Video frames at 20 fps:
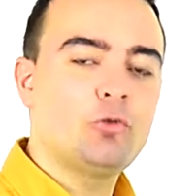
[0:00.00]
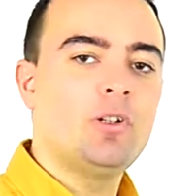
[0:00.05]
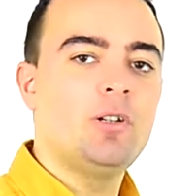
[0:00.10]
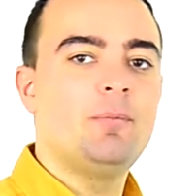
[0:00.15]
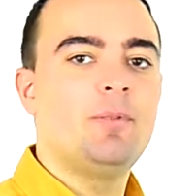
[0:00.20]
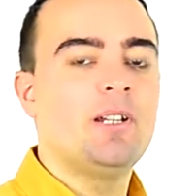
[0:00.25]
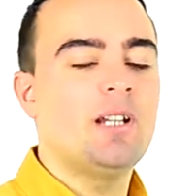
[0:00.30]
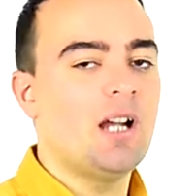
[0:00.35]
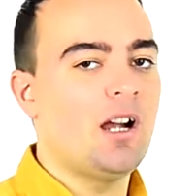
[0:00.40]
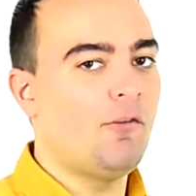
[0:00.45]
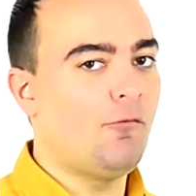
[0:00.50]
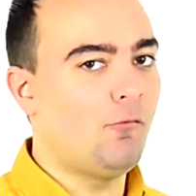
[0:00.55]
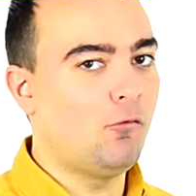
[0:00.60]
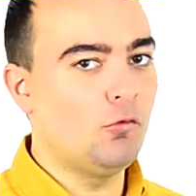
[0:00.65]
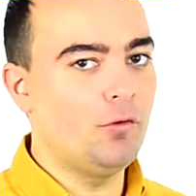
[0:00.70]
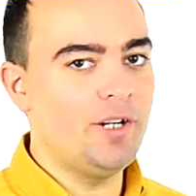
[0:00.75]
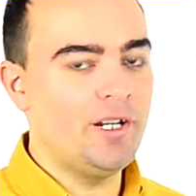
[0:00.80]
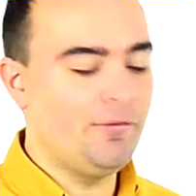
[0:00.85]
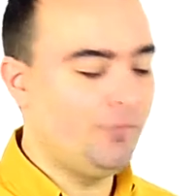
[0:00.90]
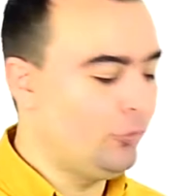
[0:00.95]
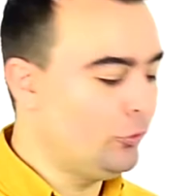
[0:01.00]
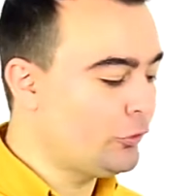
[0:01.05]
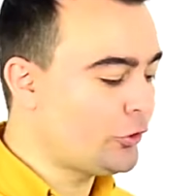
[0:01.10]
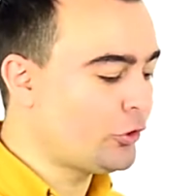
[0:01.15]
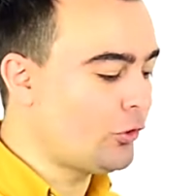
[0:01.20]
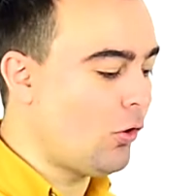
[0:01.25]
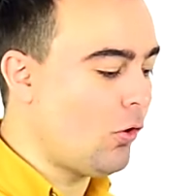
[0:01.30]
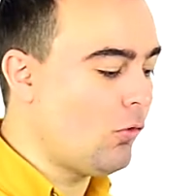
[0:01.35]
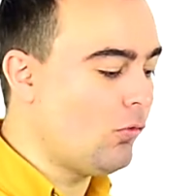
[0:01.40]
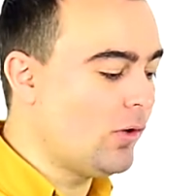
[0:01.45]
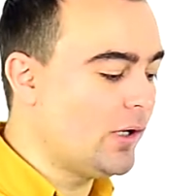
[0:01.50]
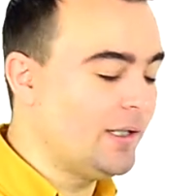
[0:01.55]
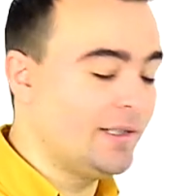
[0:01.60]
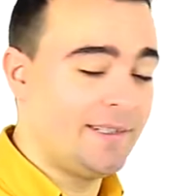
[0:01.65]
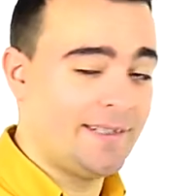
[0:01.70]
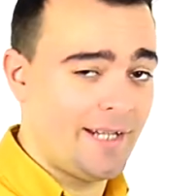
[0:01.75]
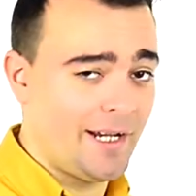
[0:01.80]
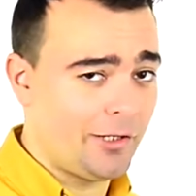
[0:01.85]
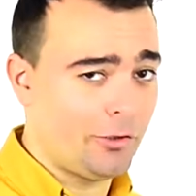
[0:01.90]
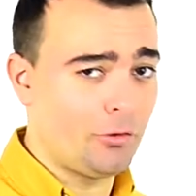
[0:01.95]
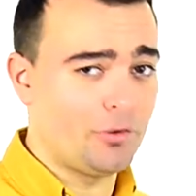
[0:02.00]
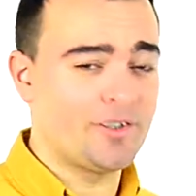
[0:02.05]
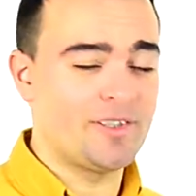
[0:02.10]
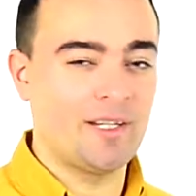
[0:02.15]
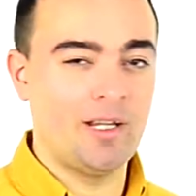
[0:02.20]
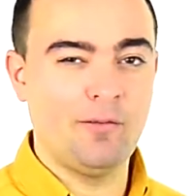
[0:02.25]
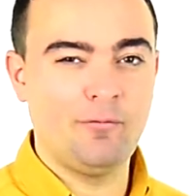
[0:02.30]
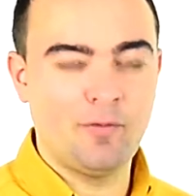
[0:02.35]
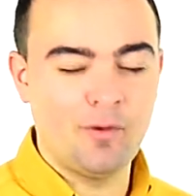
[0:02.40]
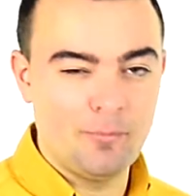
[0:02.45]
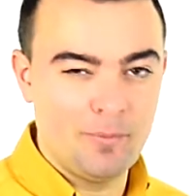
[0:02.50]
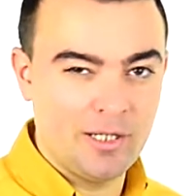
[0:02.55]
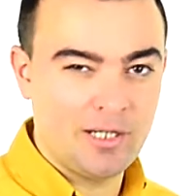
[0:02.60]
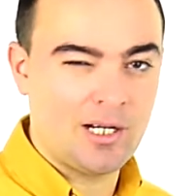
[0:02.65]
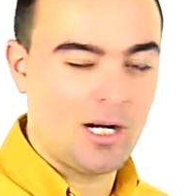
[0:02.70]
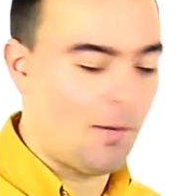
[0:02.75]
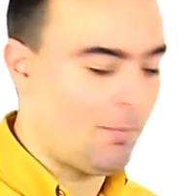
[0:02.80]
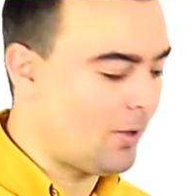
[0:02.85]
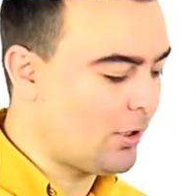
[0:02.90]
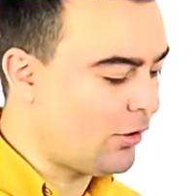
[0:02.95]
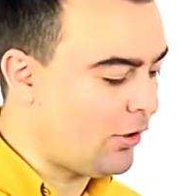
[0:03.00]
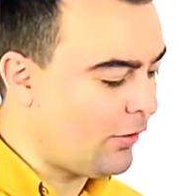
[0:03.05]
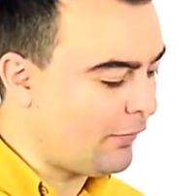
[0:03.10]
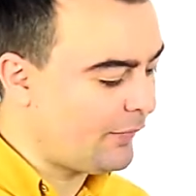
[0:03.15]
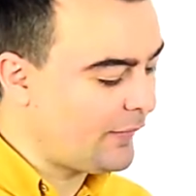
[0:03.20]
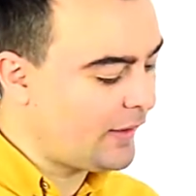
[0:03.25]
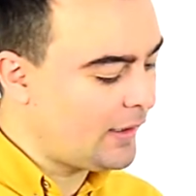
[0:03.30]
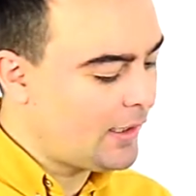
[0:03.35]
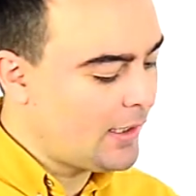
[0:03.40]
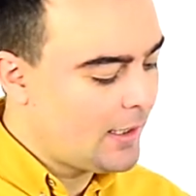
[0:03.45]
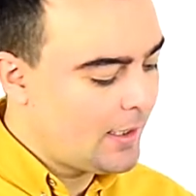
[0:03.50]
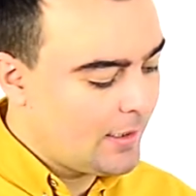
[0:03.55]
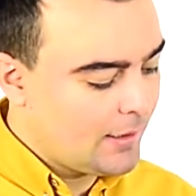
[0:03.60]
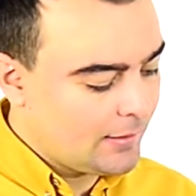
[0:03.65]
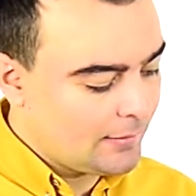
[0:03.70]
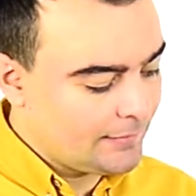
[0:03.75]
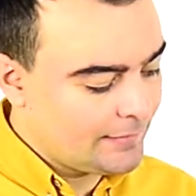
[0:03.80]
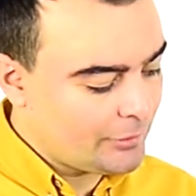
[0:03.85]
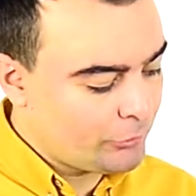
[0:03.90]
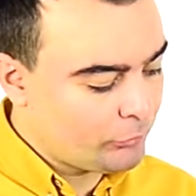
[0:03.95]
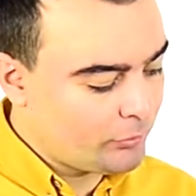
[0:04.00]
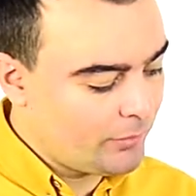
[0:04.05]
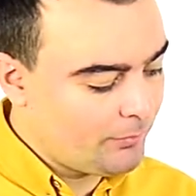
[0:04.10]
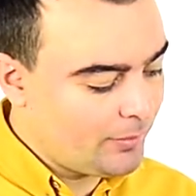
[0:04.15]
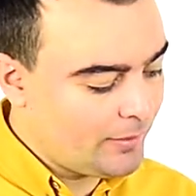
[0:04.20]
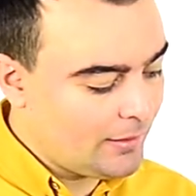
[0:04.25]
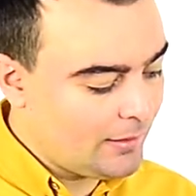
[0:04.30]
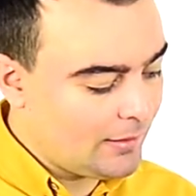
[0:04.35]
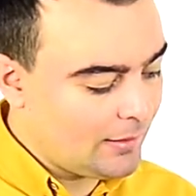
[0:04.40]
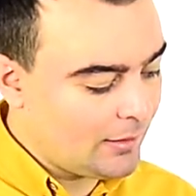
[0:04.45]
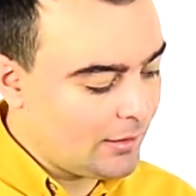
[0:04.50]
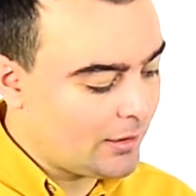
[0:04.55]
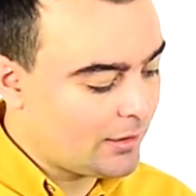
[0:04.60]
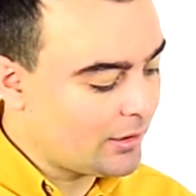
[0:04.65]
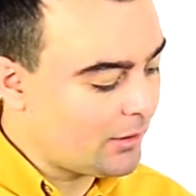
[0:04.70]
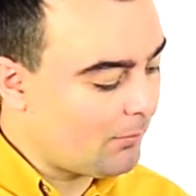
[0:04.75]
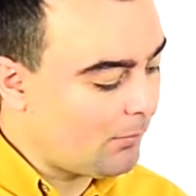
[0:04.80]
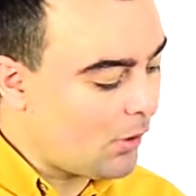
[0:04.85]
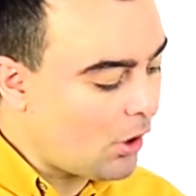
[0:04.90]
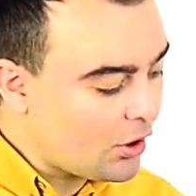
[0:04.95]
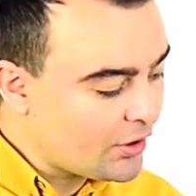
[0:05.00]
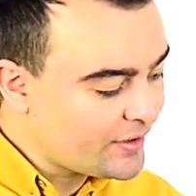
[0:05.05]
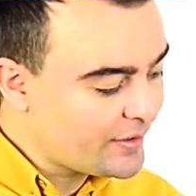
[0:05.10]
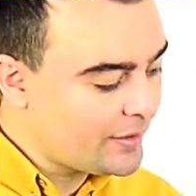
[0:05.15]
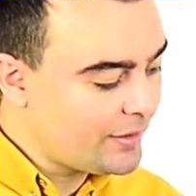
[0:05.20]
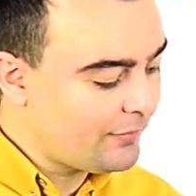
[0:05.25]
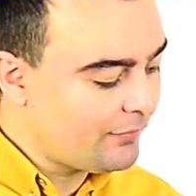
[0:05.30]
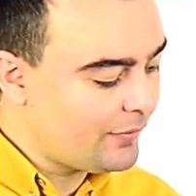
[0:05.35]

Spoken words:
will be a full review, so take yourself a big cup of coffee. This will be an unboxing